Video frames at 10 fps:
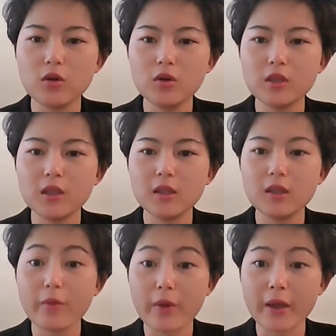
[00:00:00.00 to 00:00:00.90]
all the
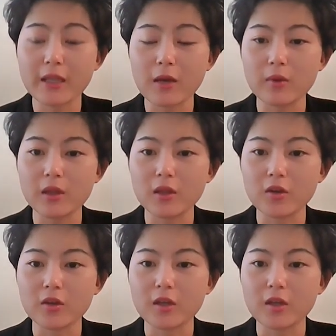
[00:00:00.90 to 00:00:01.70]
lyric that we learn,